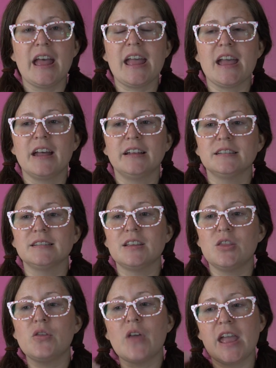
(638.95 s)
and
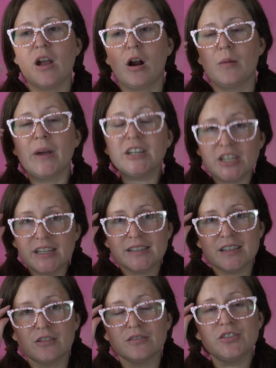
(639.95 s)
they are much
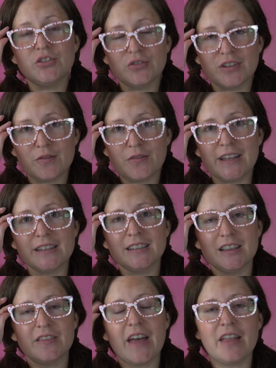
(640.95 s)
easier to defeat
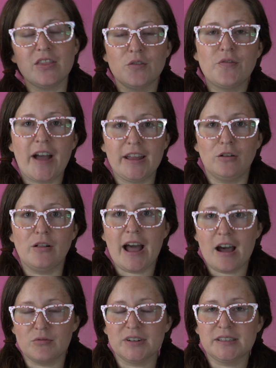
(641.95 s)
than the final
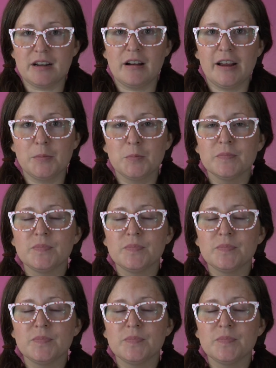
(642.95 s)
adversary.